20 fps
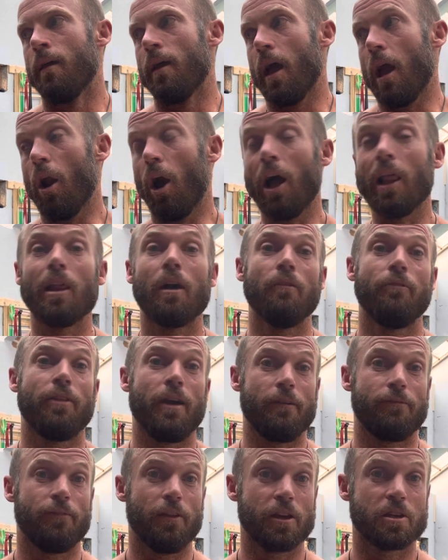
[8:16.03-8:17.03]
And I love
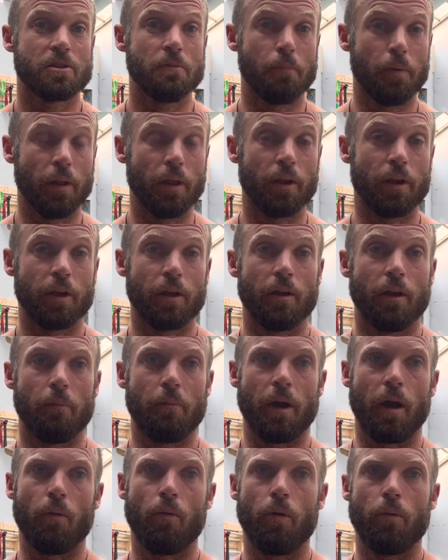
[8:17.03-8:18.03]
that flexibility
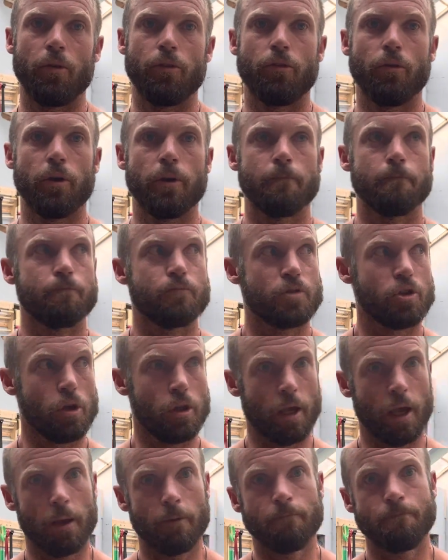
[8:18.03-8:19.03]
about what we're doing. So
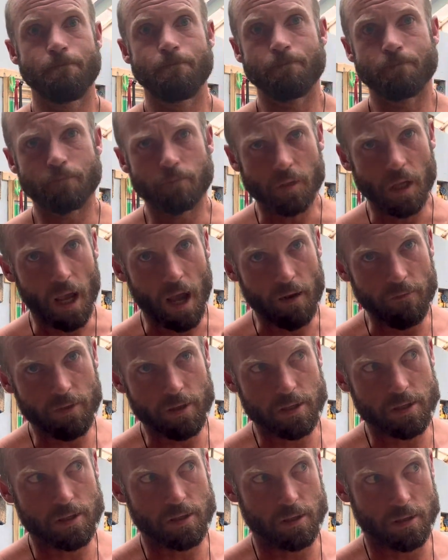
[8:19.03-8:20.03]
then you have
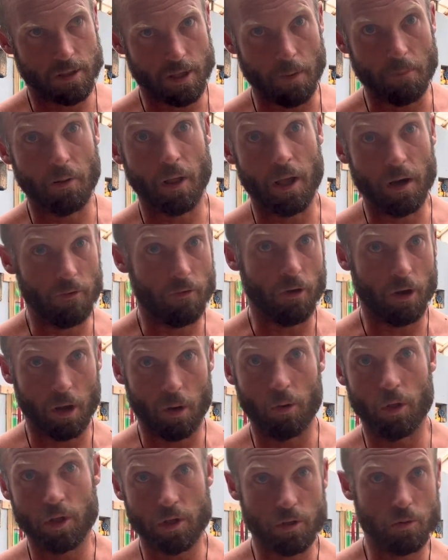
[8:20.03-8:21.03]
this template of,
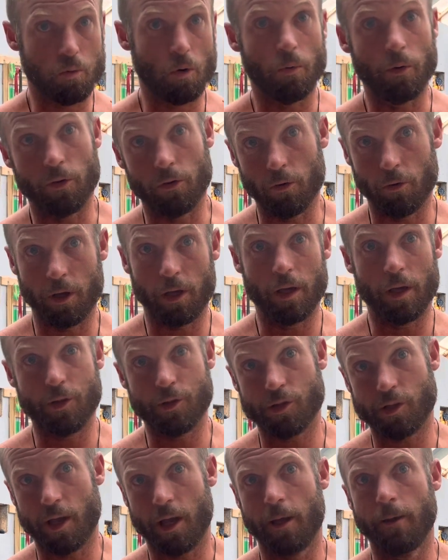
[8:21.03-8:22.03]
okay, this is what we're doing
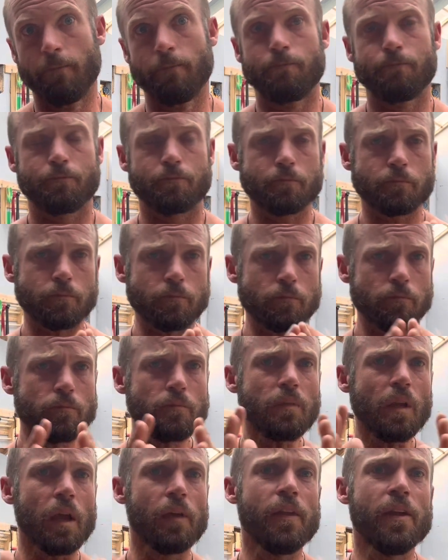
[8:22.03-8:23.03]
each day.
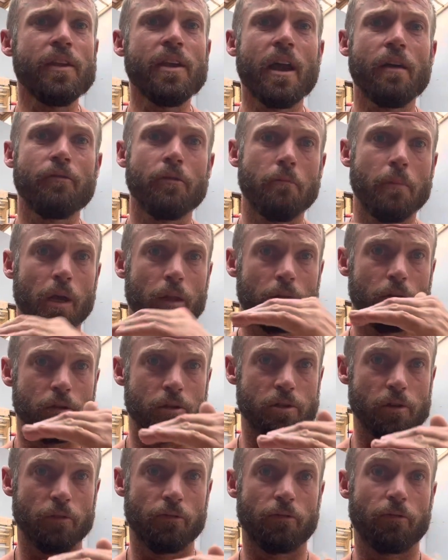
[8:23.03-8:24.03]
Then you have your
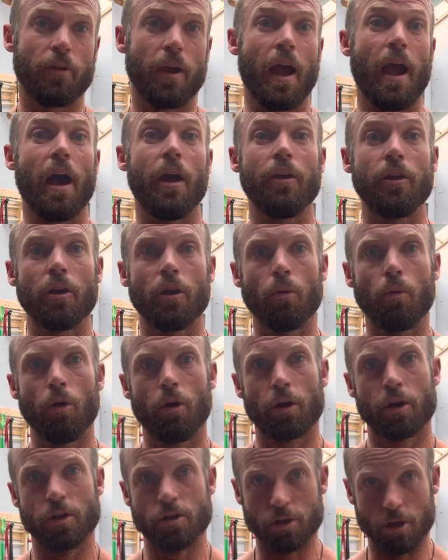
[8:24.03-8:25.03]
methods of how you're going to
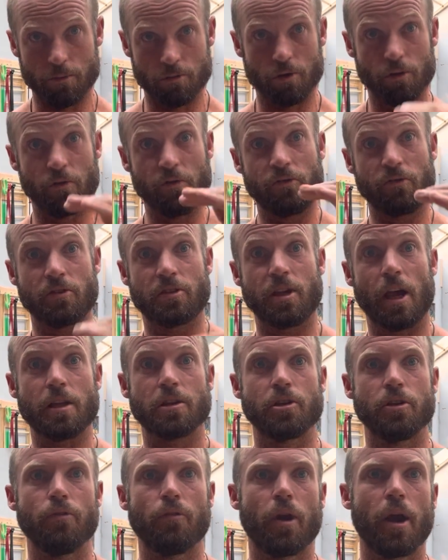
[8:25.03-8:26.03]
work in terms of
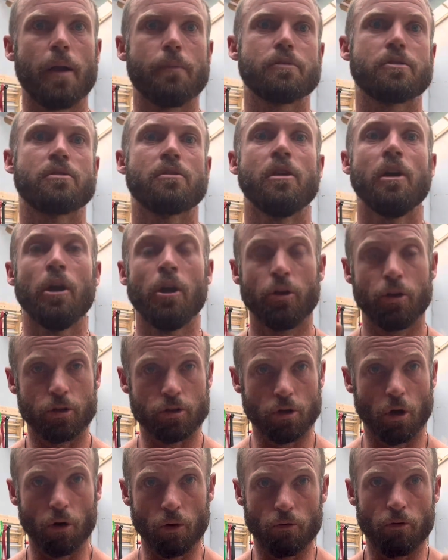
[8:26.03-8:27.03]
sets and reps, your
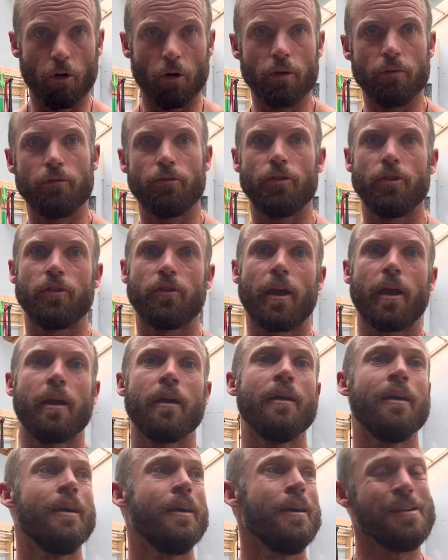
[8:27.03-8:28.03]
total volume for the
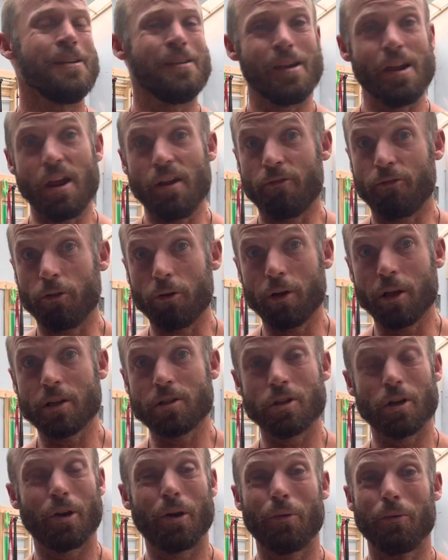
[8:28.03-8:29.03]
day. If you need
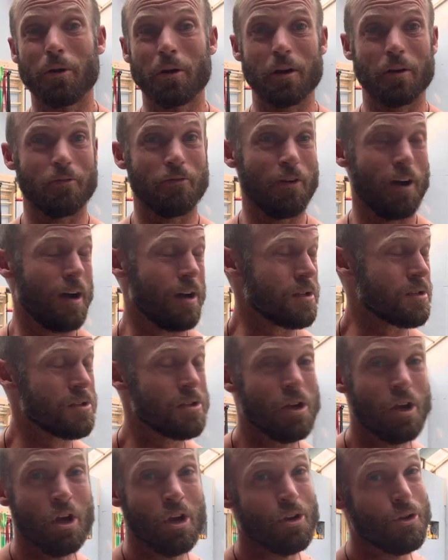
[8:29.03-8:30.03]
to go really
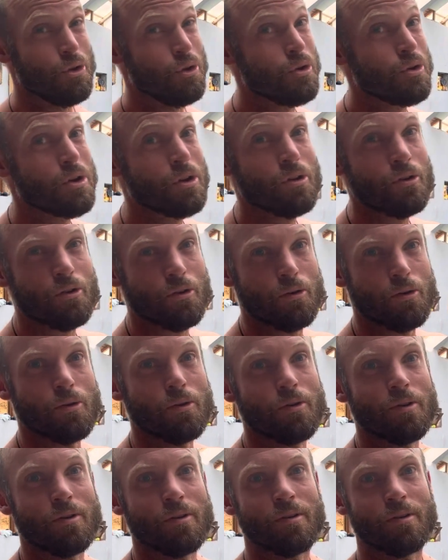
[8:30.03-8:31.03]
fast, you can
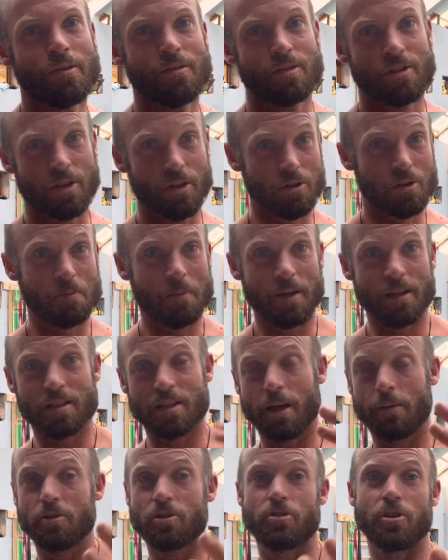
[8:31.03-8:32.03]
do skill, speed,
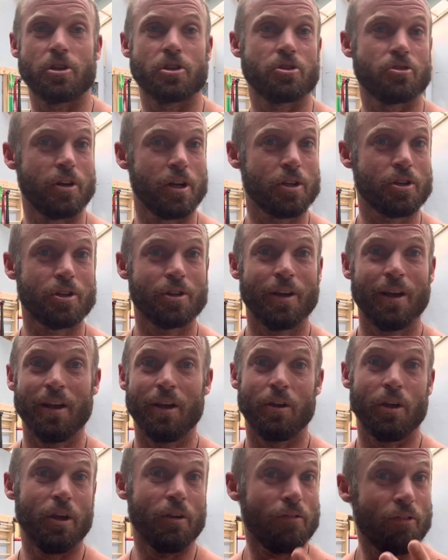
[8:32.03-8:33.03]
stamina, strength, stretch
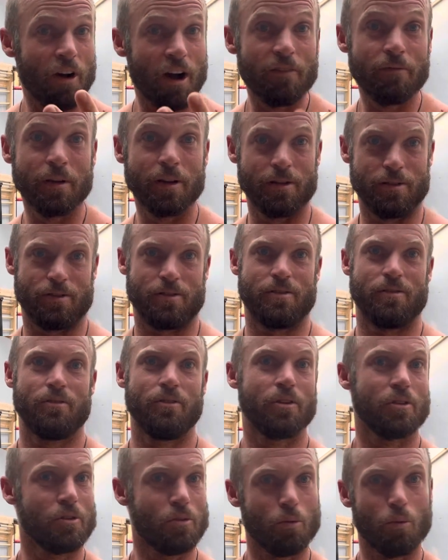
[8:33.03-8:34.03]
in 5 minutes.
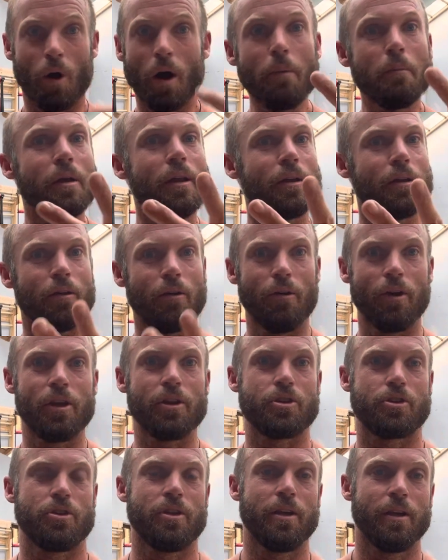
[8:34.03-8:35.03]
You can do 1 minute on
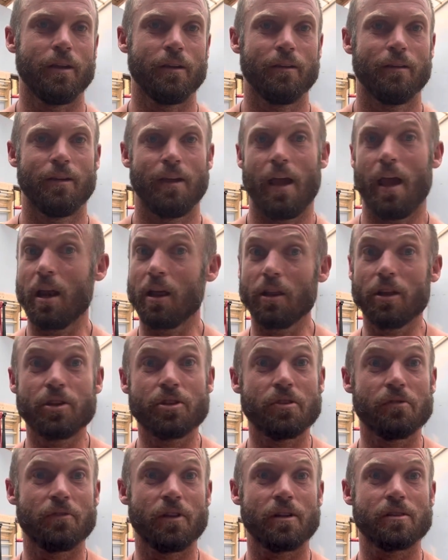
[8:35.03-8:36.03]
each thing, and at
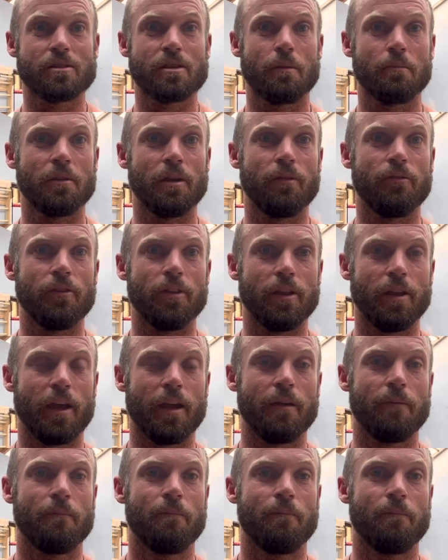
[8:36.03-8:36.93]
least you've done something for the day.